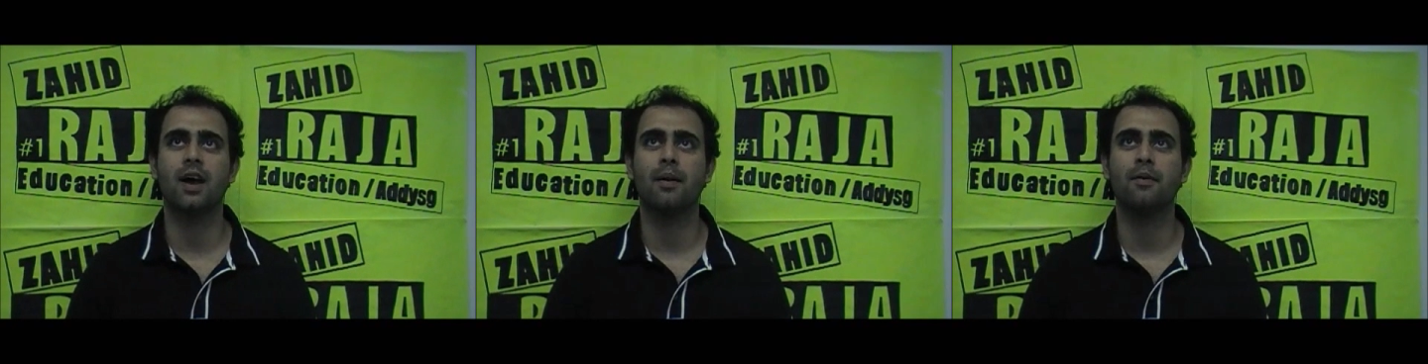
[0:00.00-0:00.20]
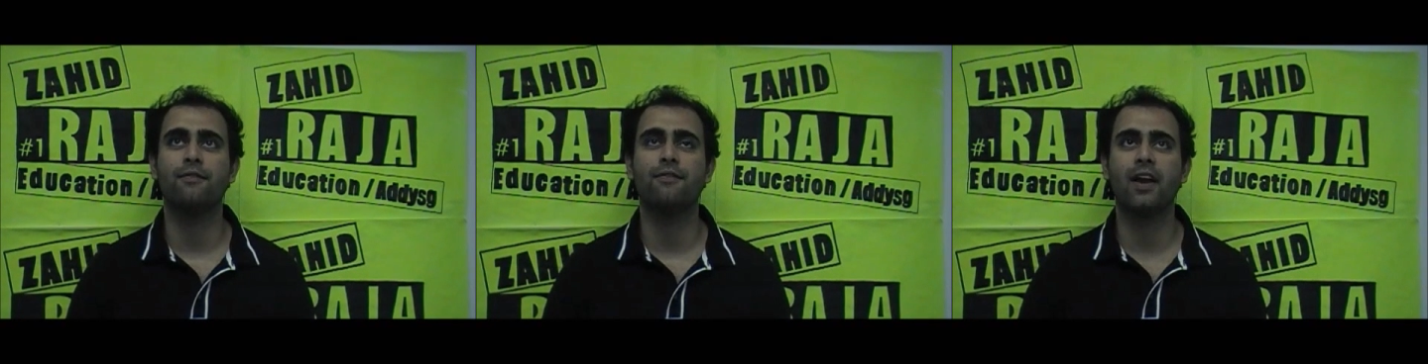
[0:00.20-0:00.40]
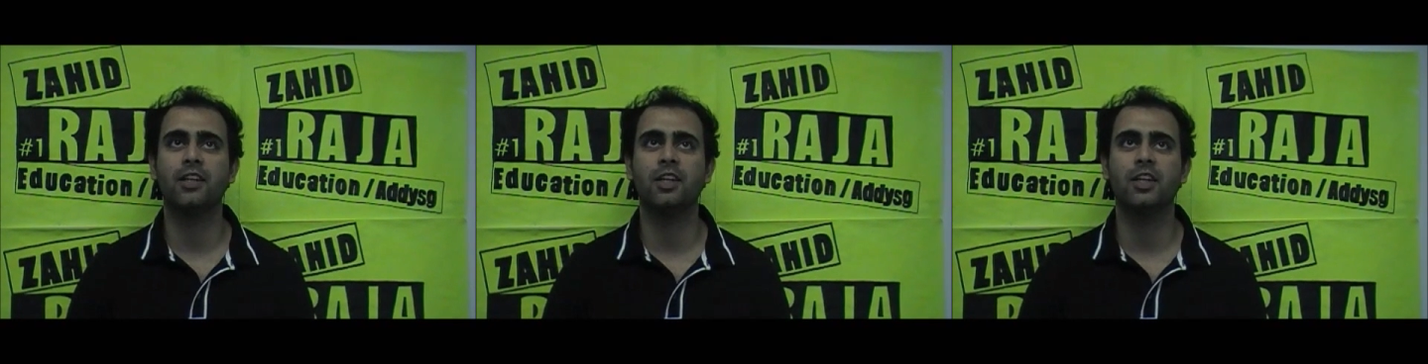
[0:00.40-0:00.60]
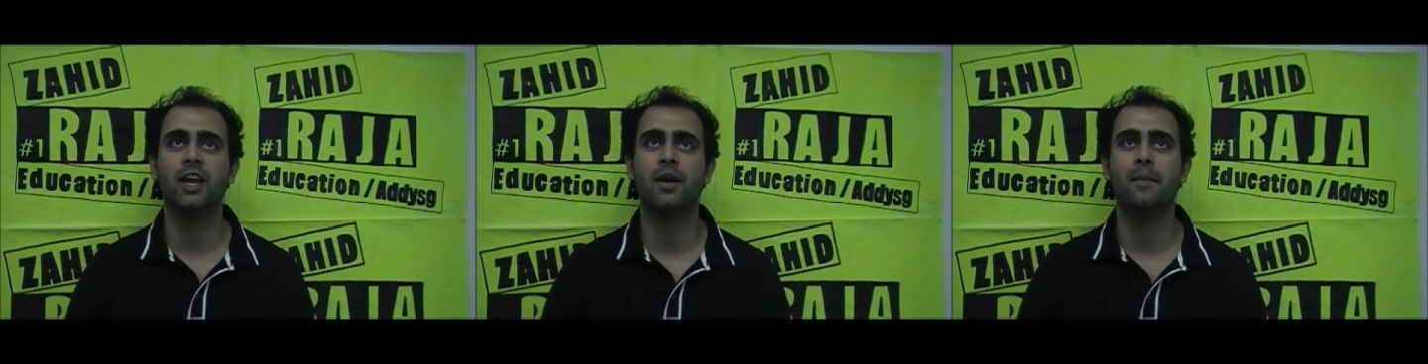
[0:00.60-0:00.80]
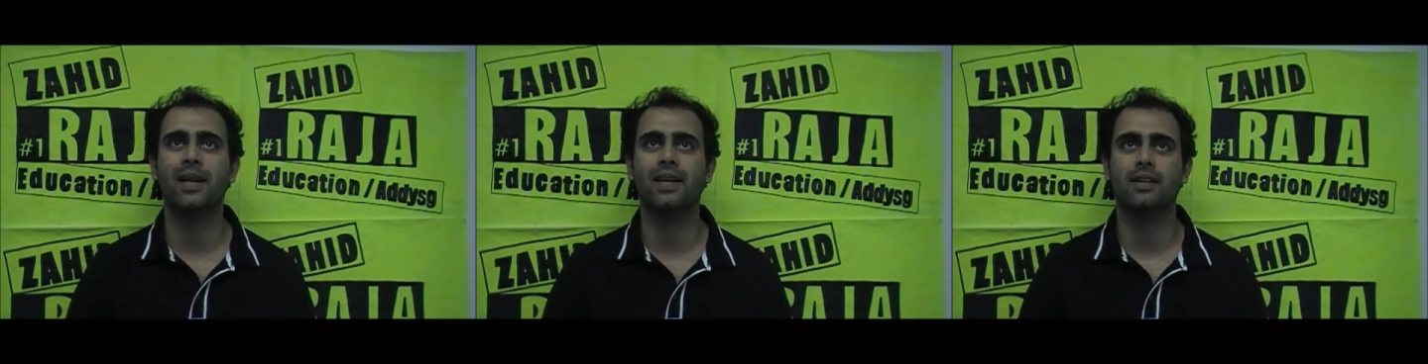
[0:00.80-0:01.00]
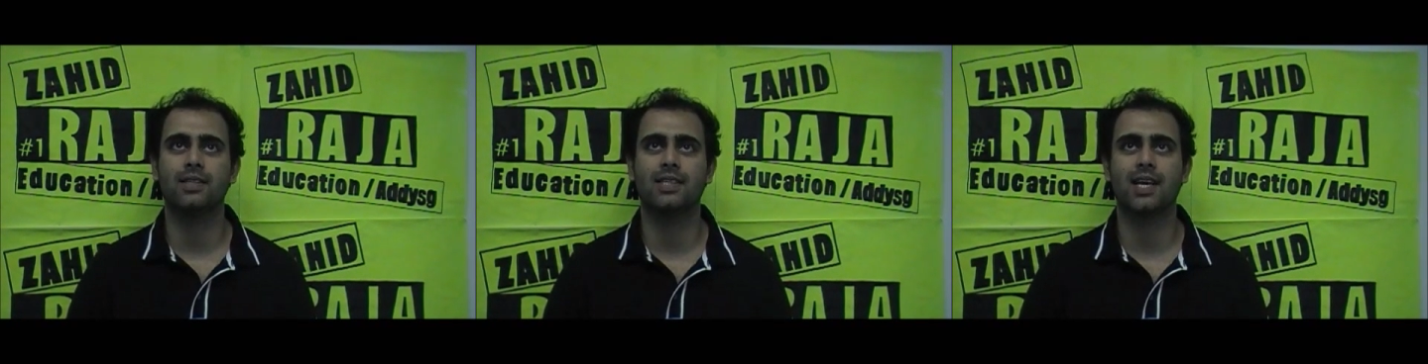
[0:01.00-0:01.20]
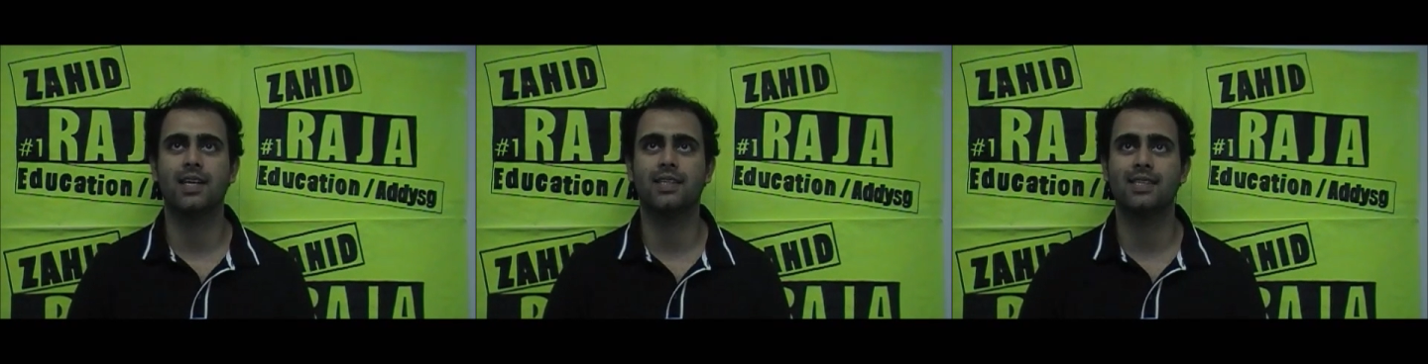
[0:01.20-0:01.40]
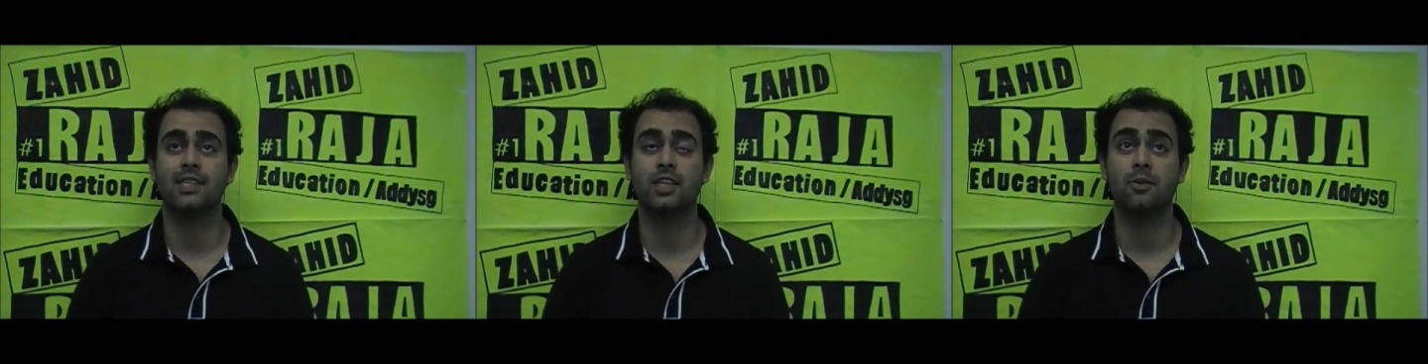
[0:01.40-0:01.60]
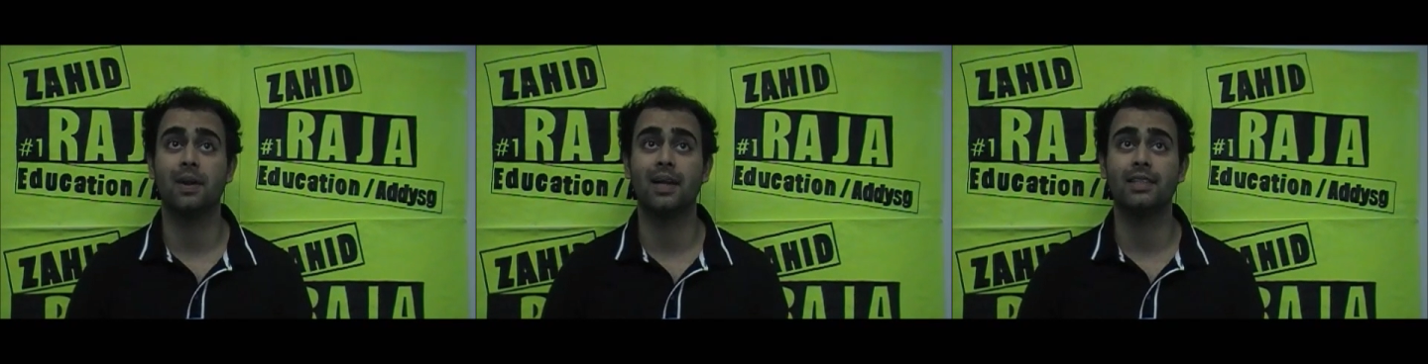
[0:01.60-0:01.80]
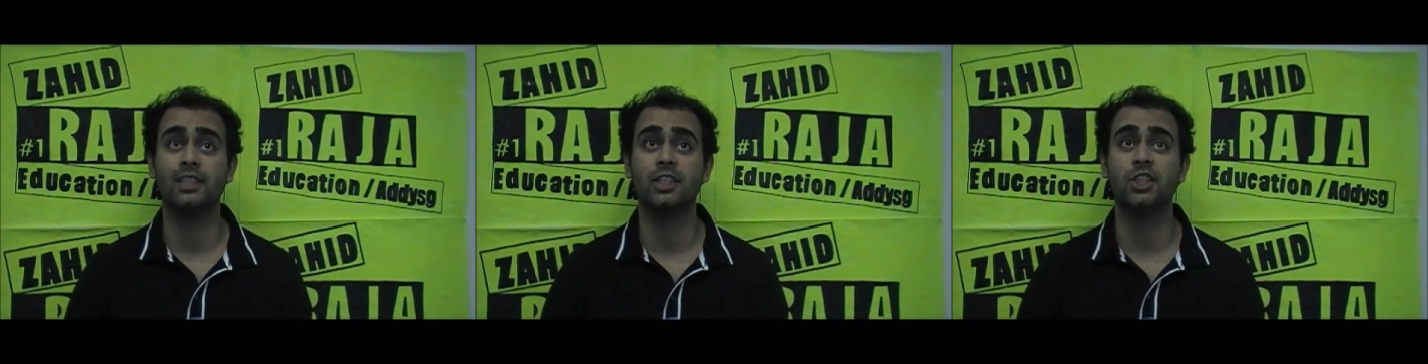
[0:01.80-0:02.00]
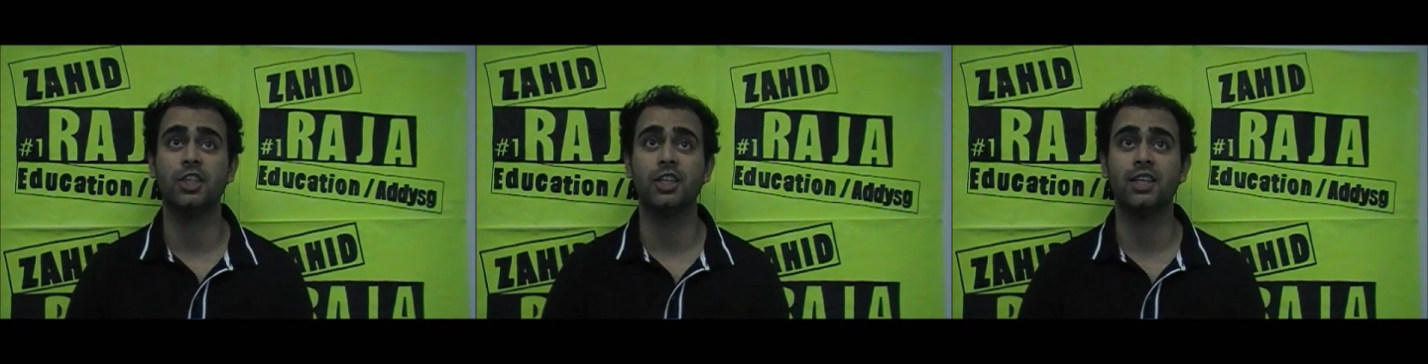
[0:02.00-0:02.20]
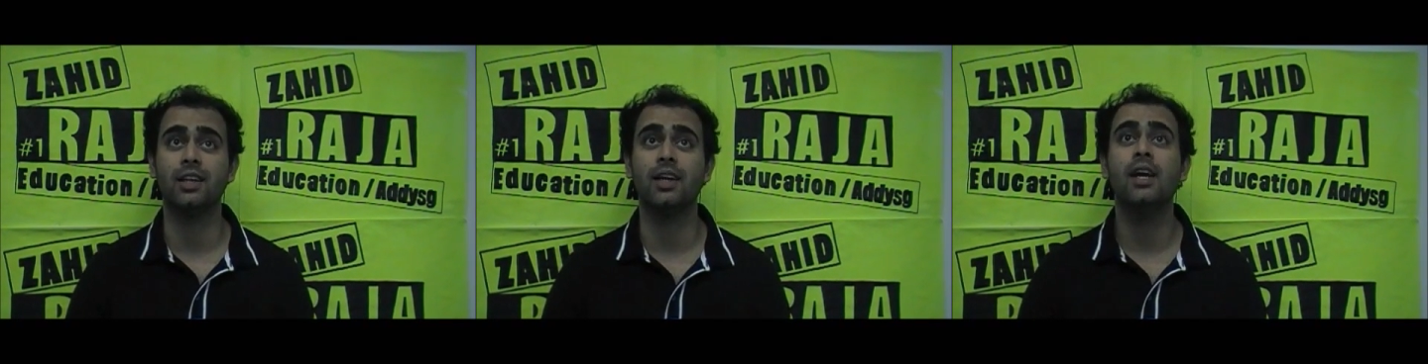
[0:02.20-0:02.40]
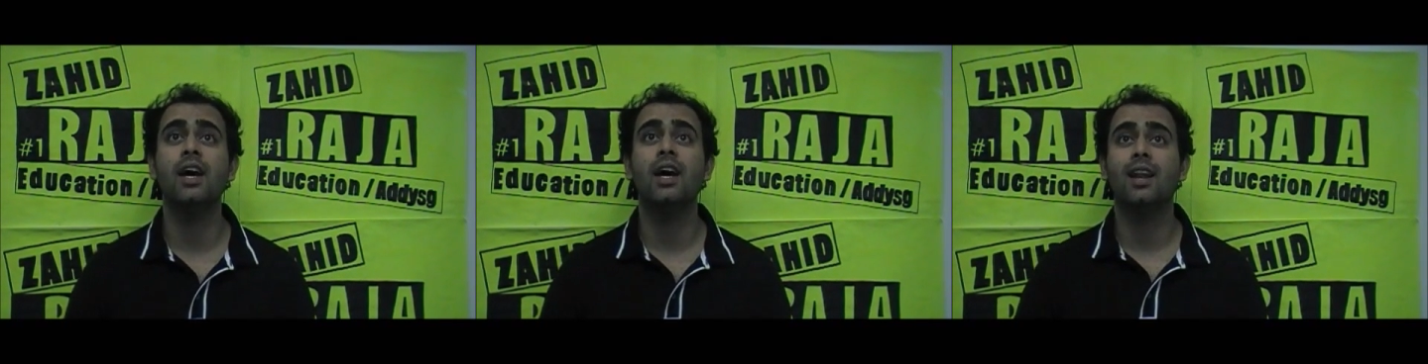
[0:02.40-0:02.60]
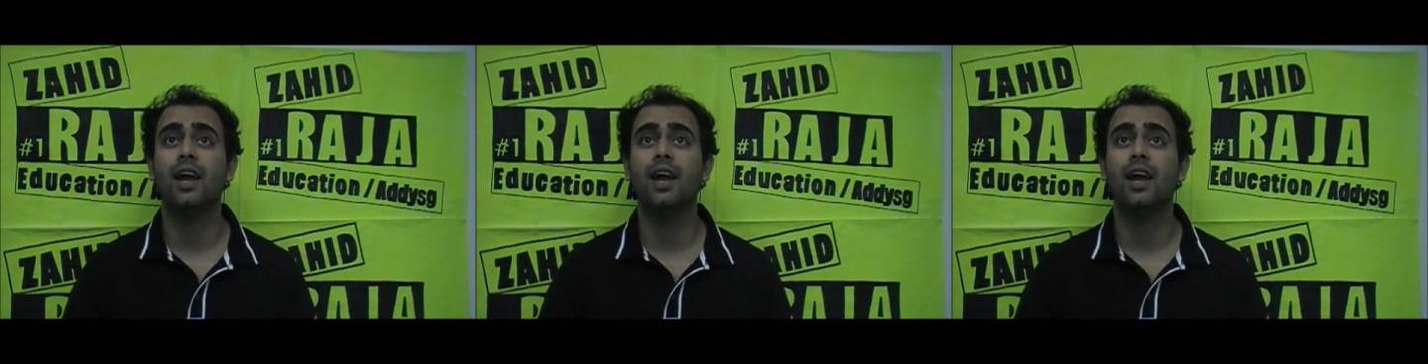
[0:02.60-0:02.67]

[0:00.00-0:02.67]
I'm a final year medical sciences and humanities student.